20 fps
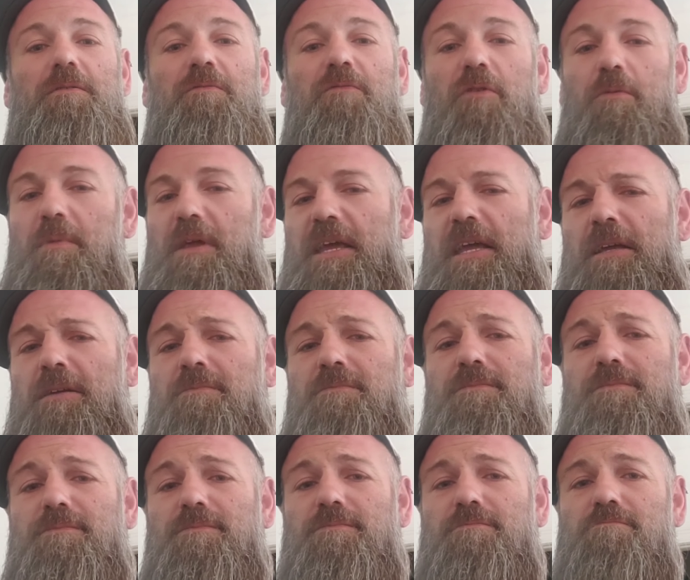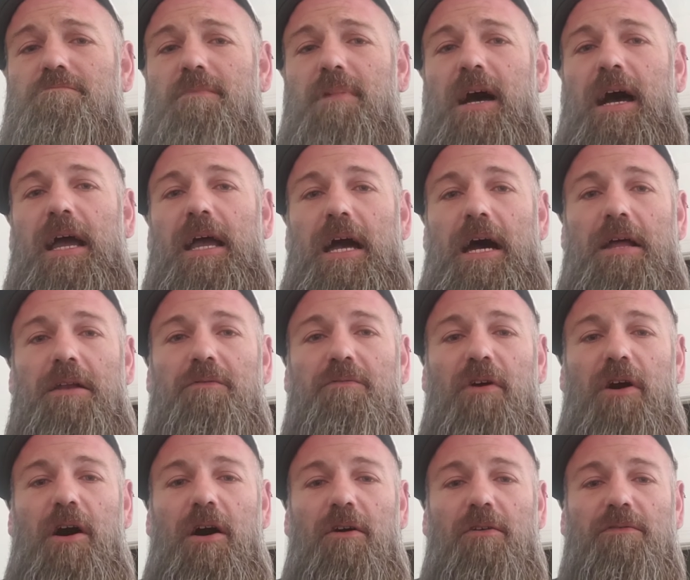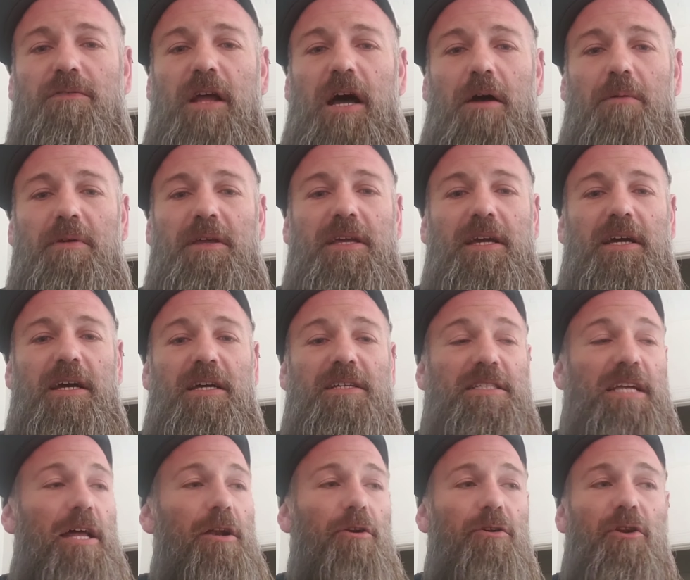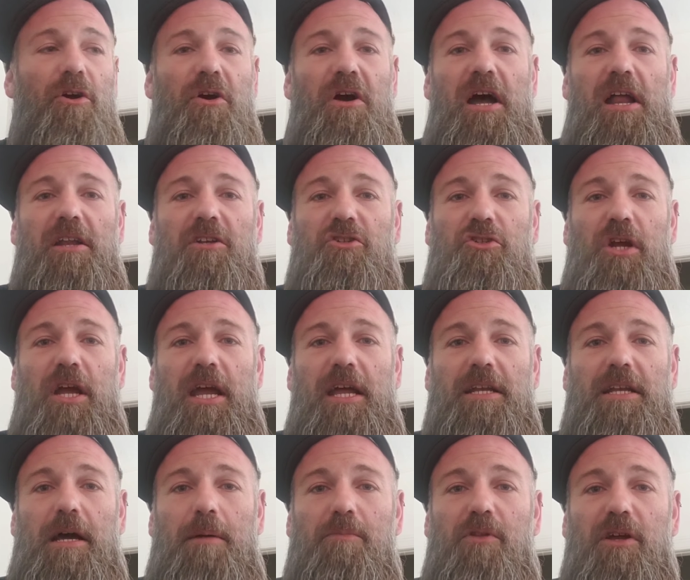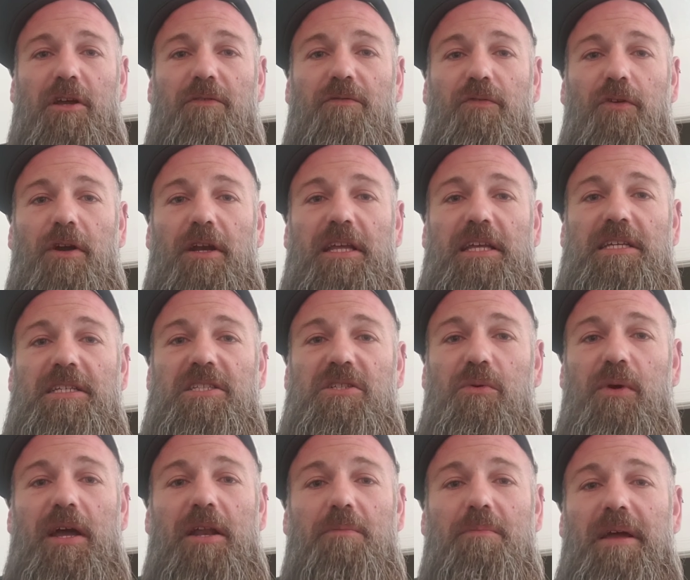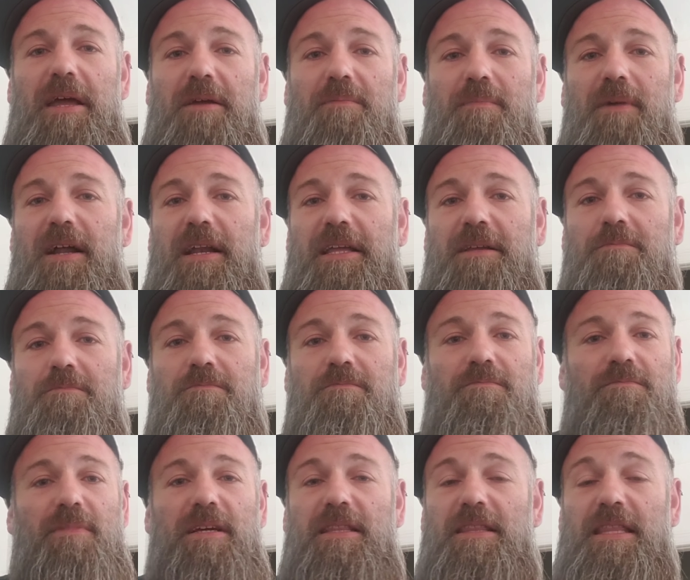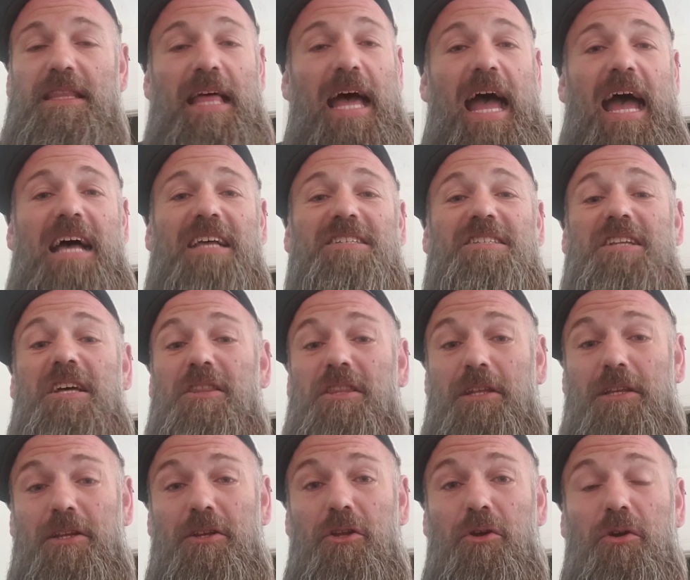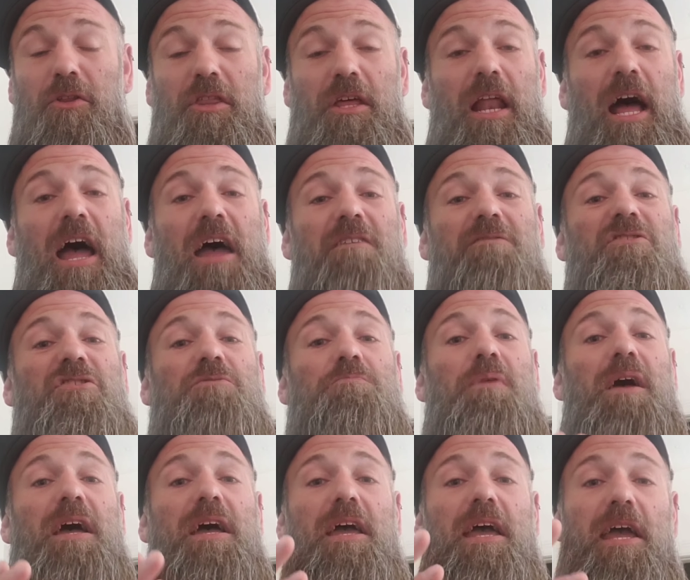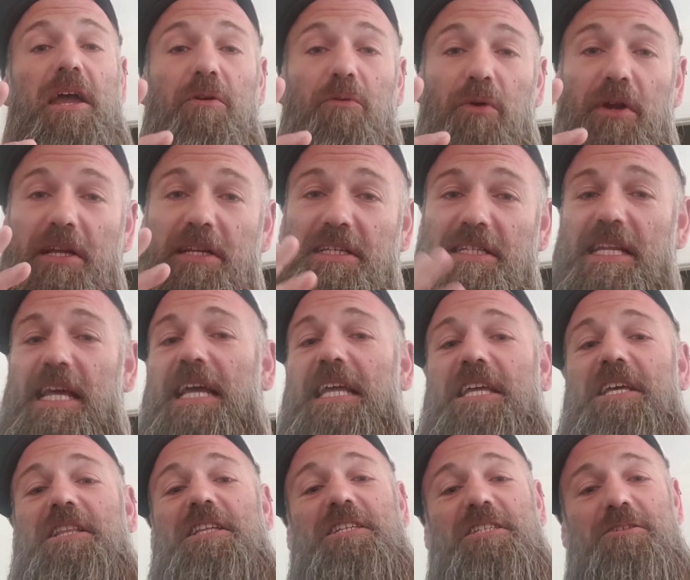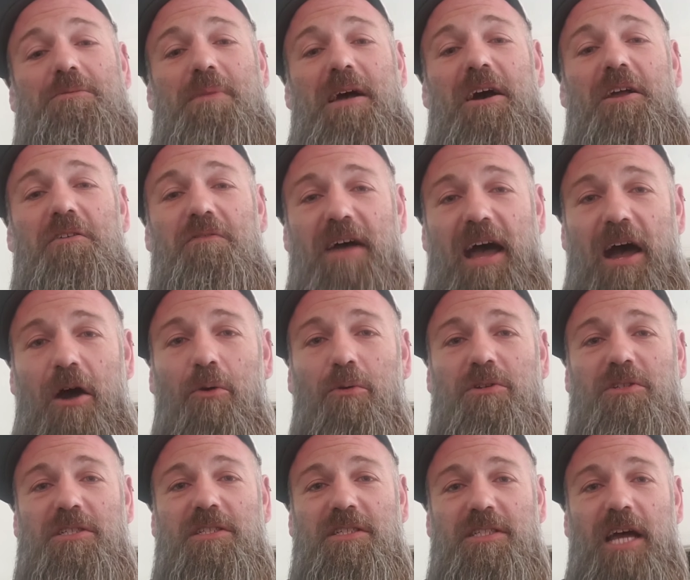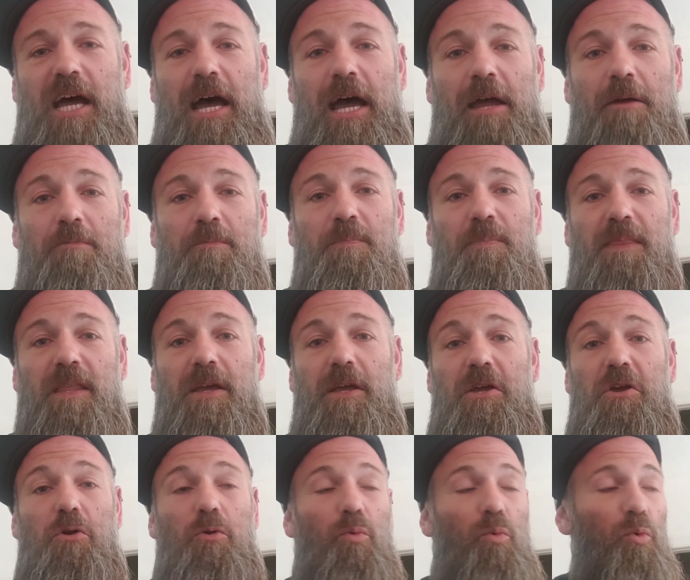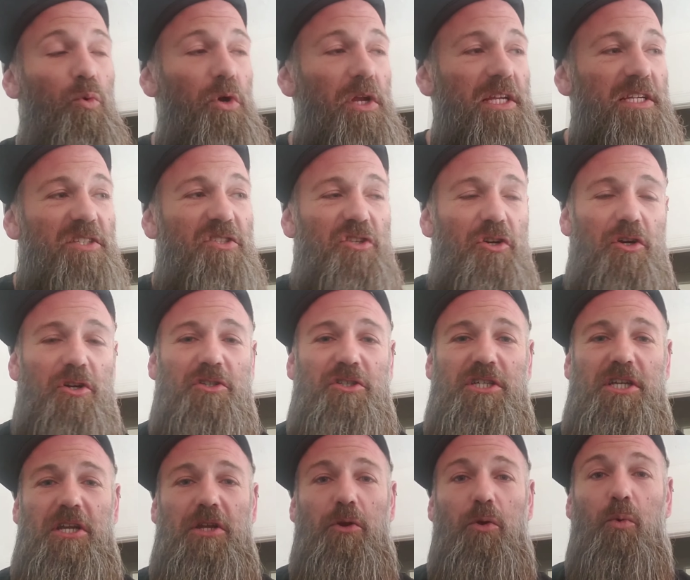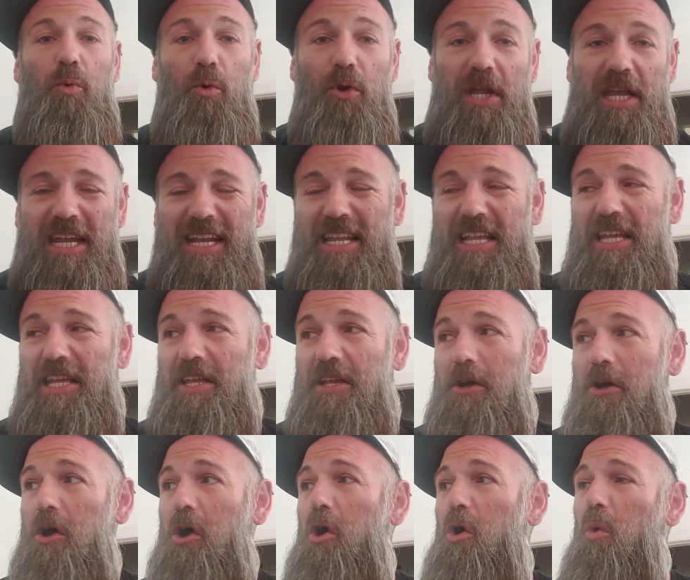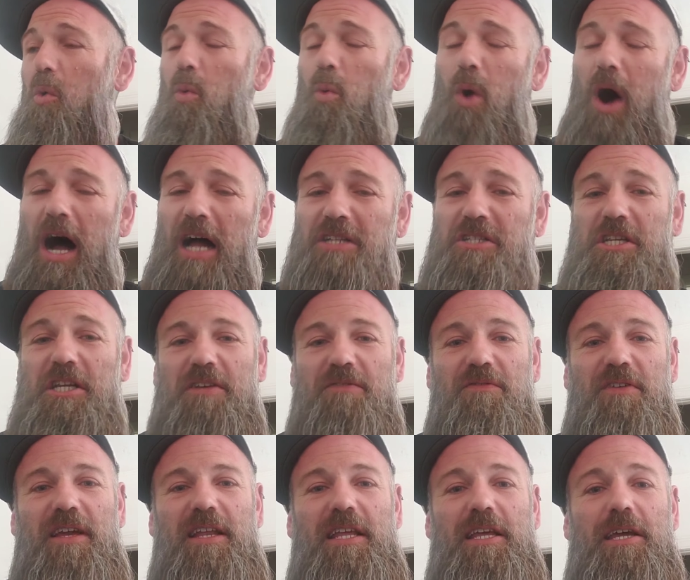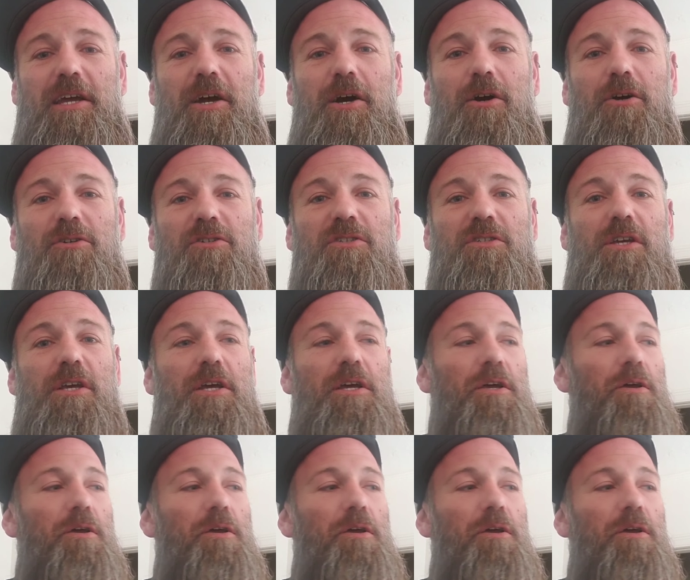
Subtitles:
for me, I got involved not because I don't know how to trade and I'm looking for an easy way to make money. That has nothing to do with it. I have spent a ridiculous amount of hours and time researching, reading, watching videos,